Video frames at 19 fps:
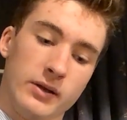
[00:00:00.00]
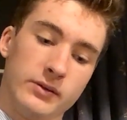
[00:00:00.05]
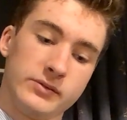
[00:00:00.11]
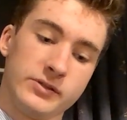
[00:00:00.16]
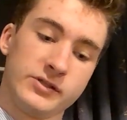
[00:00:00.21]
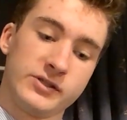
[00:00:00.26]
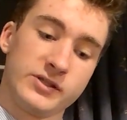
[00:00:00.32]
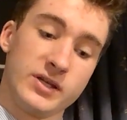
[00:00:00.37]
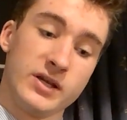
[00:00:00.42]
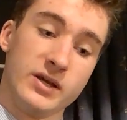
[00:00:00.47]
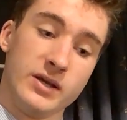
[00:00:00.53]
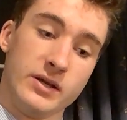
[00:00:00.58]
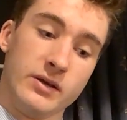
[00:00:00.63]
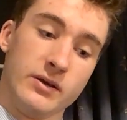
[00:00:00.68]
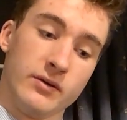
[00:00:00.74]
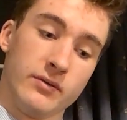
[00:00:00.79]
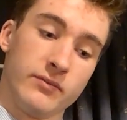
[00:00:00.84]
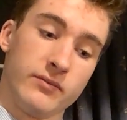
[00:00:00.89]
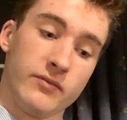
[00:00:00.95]

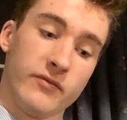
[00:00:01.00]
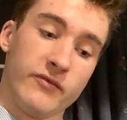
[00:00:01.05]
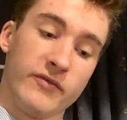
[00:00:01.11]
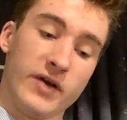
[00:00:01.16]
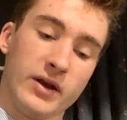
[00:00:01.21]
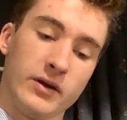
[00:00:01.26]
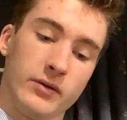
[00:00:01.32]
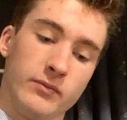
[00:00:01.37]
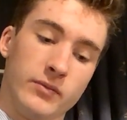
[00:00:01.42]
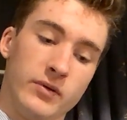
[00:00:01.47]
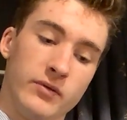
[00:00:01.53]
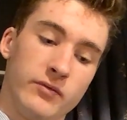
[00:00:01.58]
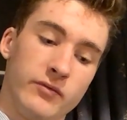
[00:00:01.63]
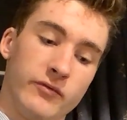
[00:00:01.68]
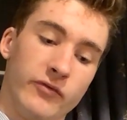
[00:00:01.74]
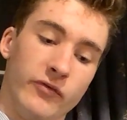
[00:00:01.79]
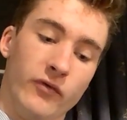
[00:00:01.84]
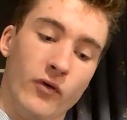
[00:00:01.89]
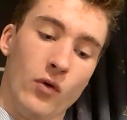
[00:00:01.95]
Sea Venom
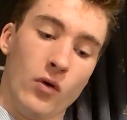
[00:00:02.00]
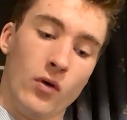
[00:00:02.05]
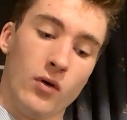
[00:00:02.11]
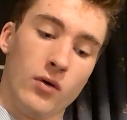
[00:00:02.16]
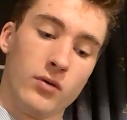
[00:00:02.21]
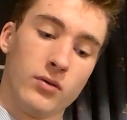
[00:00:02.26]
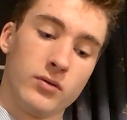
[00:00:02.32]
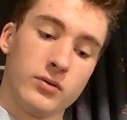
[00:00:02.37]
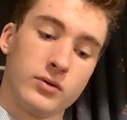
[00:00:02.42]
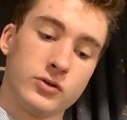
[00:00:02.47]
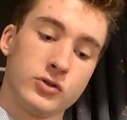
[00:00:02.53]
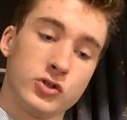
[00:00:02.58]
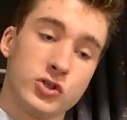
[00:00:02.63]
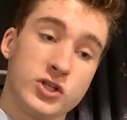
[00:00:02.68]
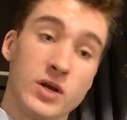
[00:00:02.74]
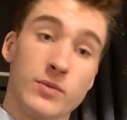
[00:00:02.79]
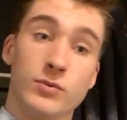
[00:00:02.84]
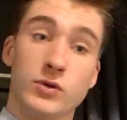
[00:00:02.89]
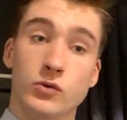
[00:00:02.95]
for
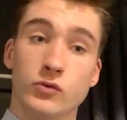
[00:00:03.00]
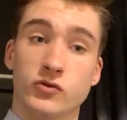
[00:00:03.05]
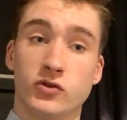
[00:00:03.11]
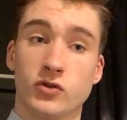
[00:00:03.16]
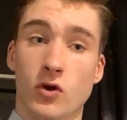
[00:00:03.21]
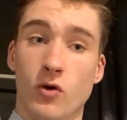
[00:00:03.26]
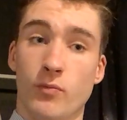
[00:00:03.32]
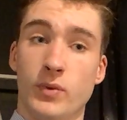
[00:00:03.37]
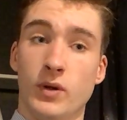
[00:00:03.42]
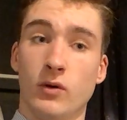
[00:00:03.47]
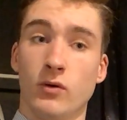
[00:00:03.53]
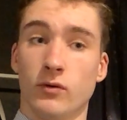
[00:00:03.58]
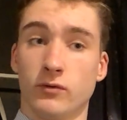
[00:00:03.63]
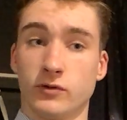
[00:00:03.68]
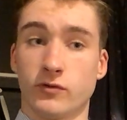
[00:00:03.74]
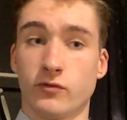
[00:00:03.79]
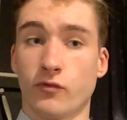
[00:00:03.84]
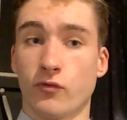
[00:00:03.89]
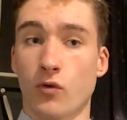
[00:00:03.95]
ship use, so it'd be
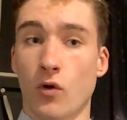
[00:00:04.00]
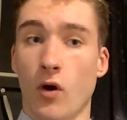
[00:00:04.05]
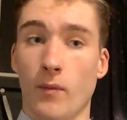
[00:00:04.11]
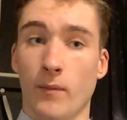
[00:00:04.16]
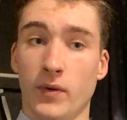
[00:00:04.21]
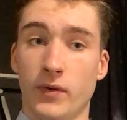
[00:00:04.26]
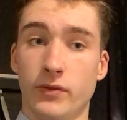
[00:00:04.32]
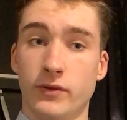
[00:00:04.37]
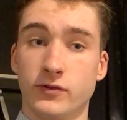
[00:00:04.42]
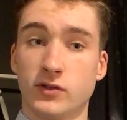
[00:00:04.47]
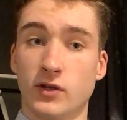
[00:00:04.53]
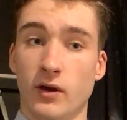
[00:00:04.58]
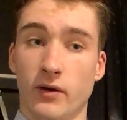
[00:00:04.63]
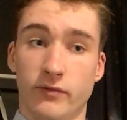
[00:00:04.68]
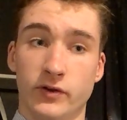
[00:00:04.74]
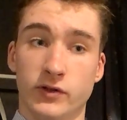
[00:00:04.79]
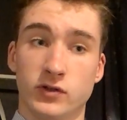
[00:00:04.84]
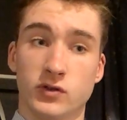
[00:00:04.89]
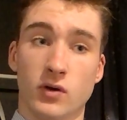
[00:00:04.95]
launched from the
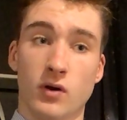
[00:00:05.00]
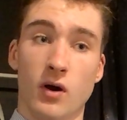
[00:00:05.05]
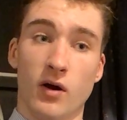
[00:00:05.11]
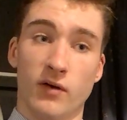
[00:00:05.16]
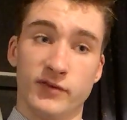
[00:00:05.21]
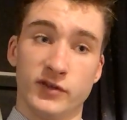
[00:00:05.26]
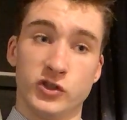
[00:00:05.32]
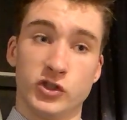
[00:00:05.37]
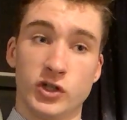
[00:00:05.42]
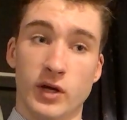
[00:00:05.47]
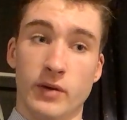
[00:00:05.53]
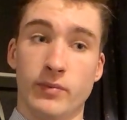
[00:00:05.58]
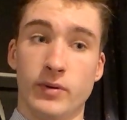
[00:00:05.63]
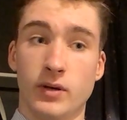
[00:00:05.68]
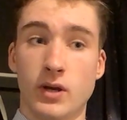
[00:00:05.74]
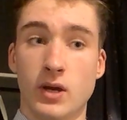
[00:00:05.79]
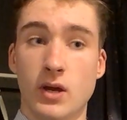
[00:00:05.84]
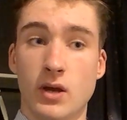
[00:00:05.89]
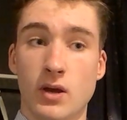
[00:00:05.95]
surface of a ship,
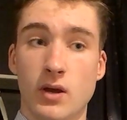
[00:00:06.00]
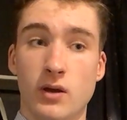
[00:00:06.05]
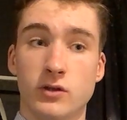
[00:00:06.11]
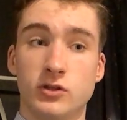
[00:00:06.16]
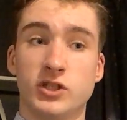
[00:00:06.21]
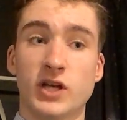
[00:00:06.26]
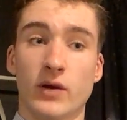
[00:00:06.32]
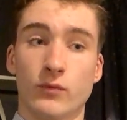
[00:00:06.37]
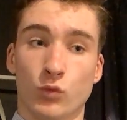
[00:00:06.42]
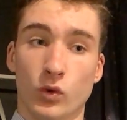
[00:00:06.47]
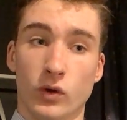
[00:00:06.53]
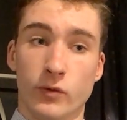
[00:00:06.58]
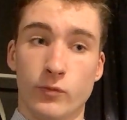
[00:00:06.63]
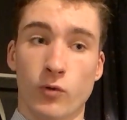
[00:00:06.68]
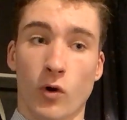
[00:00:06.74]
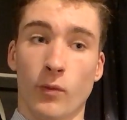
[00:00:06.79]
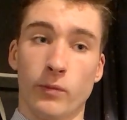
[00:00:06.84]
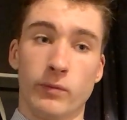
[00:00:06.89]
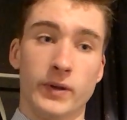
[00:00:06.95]
generally
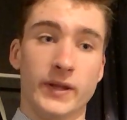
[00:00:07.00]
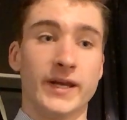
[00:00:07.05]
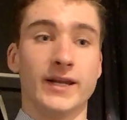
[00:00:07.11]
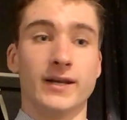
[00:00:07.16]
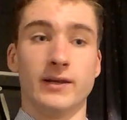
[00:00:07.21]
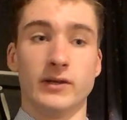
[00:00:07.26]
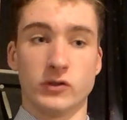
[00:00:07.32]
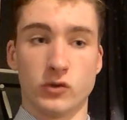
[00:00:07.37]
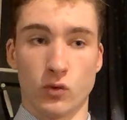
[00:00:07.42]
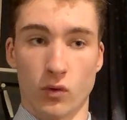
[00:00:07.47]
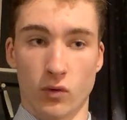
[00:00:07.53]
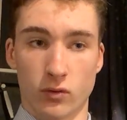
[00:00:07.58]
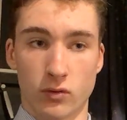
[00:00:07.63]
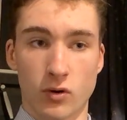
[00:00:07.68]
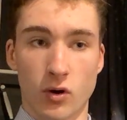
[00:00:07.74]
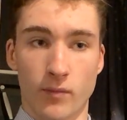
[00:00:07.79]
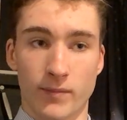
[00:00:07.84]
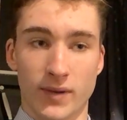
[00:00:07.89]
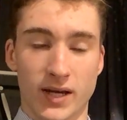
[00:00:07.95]
probably in littoral
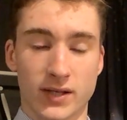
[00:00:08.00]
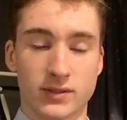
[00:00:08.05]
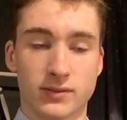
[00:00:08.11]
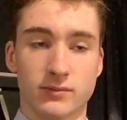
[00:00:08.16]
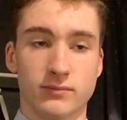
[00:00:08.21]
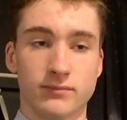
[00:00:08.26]
combat.